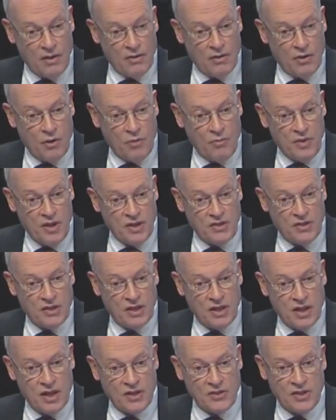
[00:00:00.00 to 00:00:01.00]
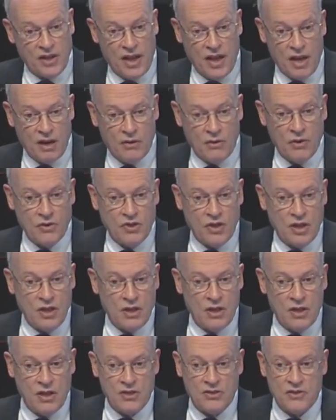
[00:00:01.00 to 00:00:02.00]
Obesity is a
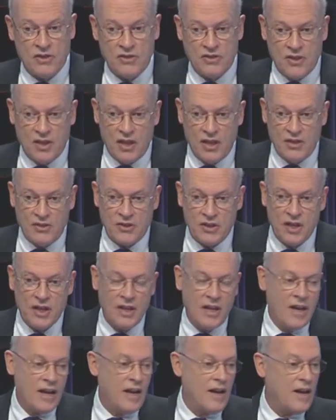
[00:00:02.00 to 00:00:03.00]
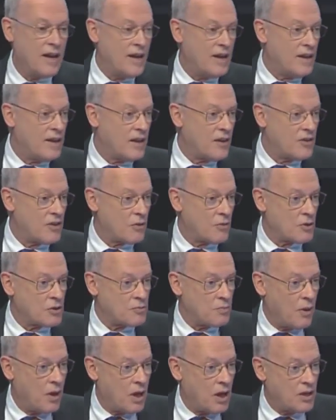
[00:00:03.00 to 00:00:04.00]
heterogeneous disease, and the
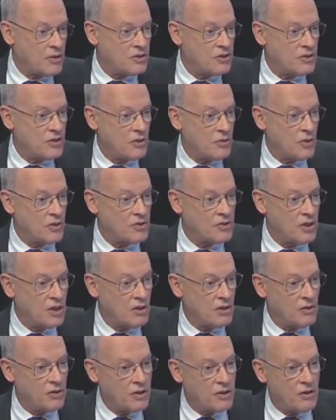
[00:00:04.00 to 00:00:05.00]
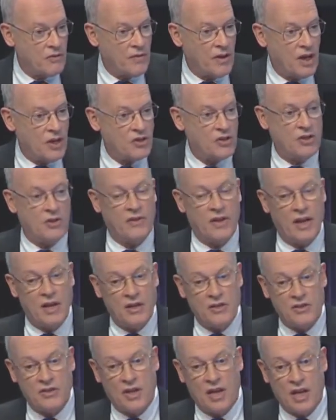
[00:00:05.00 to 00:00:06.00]
response to a single intervention, that
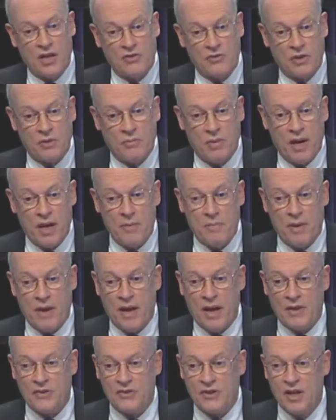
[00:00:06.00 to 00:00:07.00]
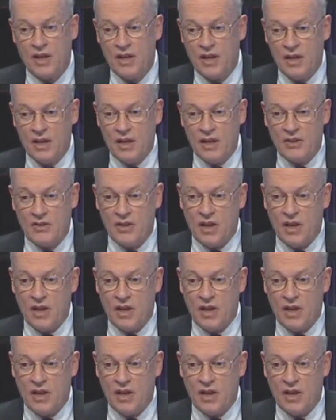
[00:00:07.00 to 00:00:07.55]
is gastric bypass, is